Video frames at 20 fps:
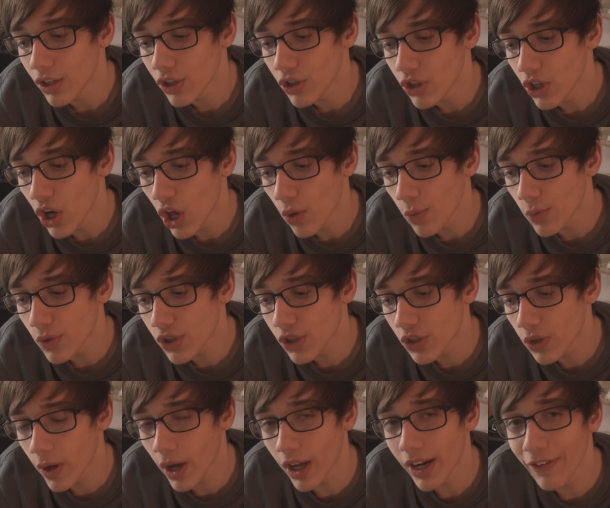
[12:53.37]
know,
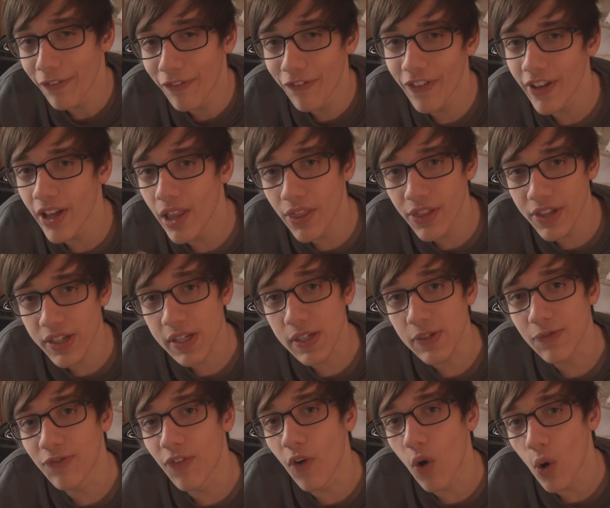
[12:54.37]
to kind of fill
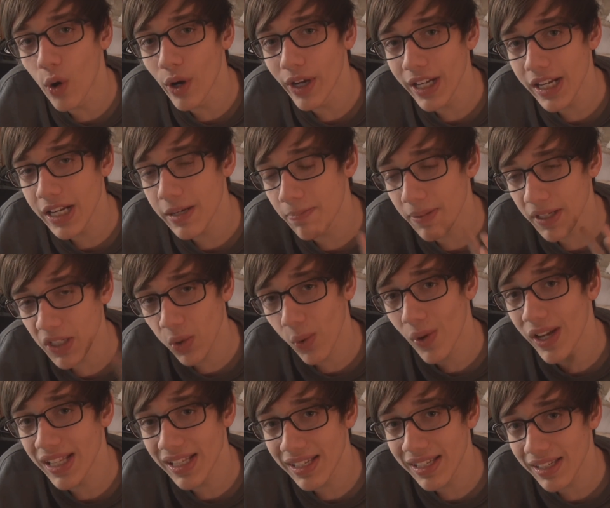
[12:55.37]
this void
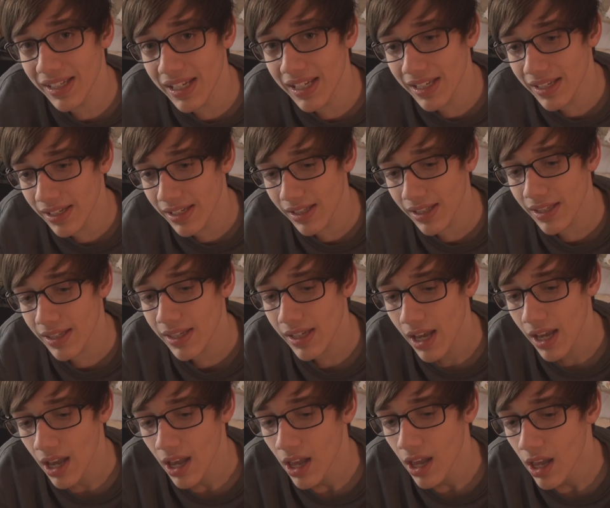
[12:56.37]
between seasons,
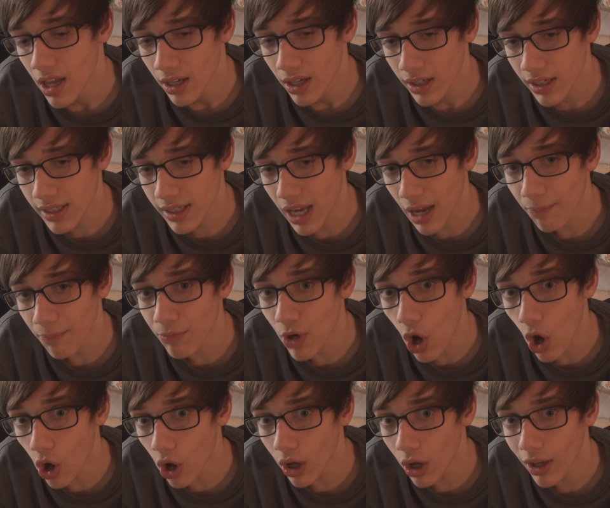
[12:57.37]
because I'm
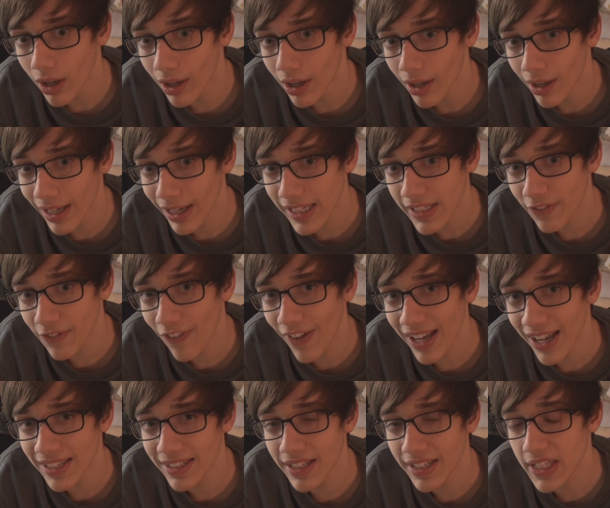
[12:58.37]
not as
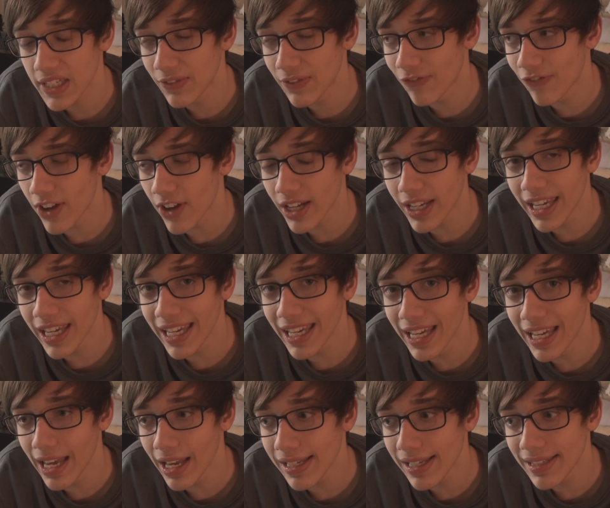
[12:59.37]
fast as
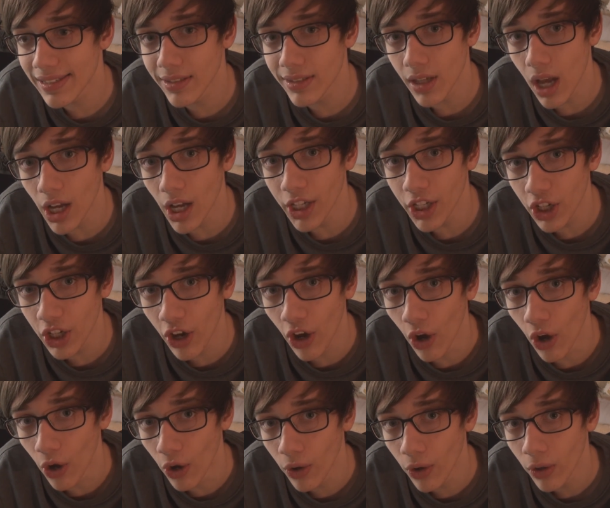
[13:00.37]
fucking
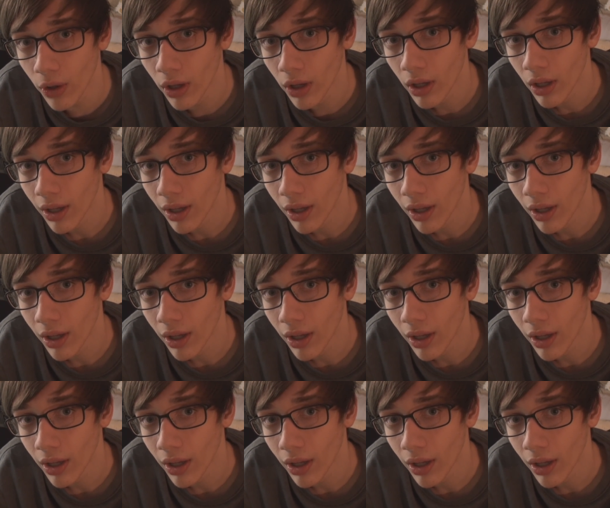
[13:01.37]
Psycho